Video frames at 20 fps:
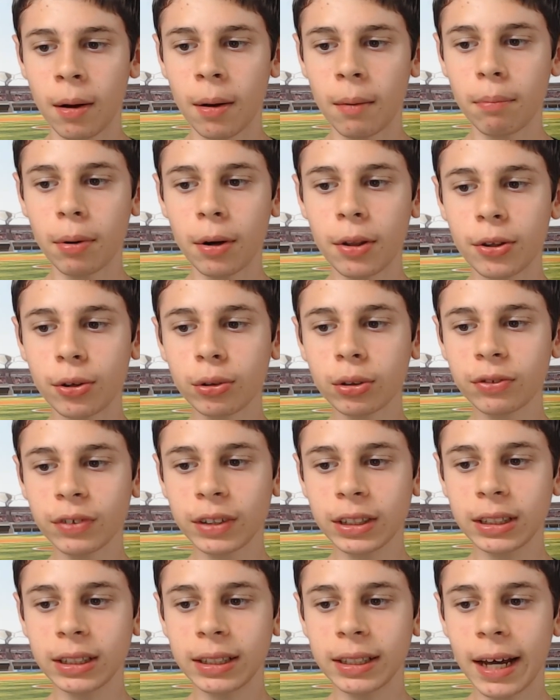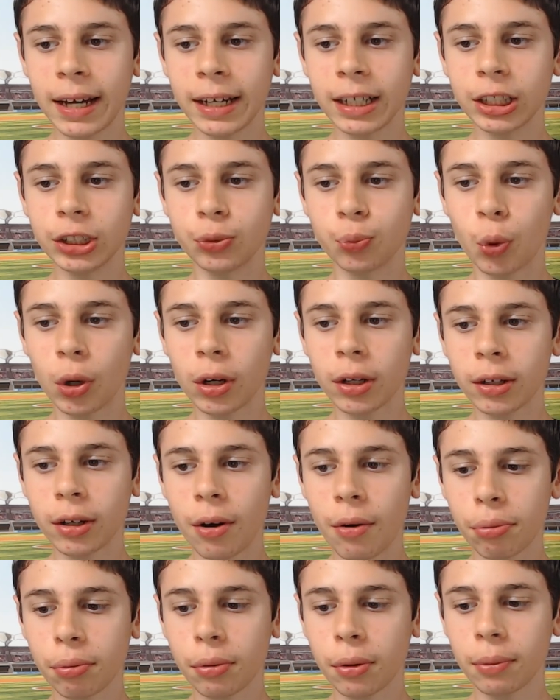the only reason the Yankees wouldn't
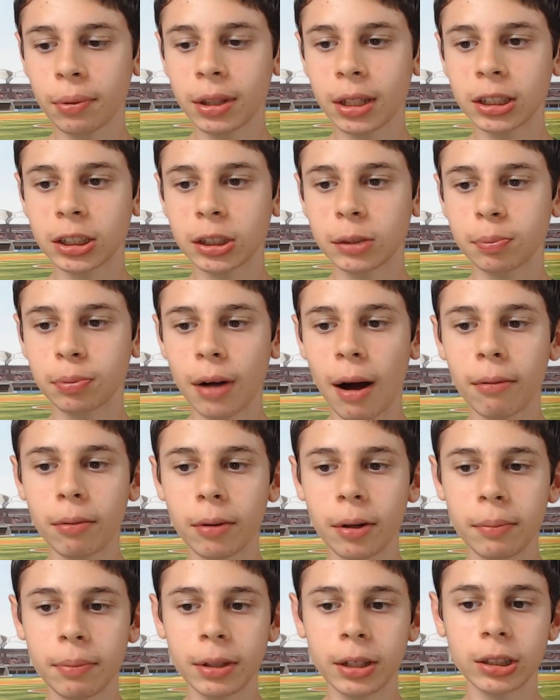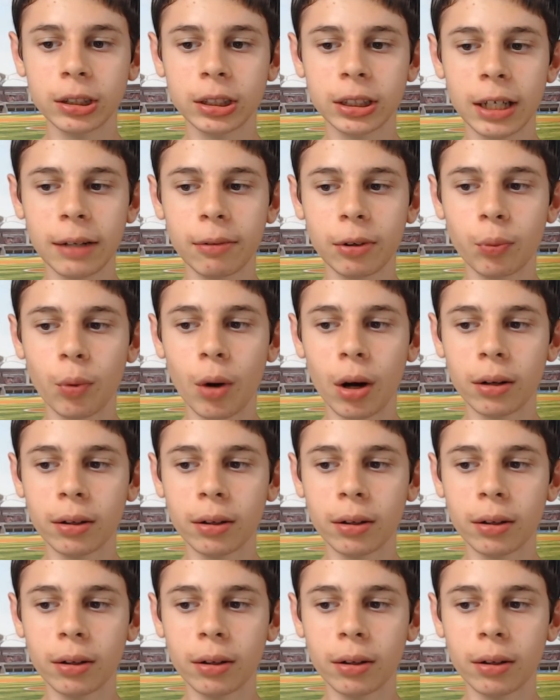go through with this is probably because they would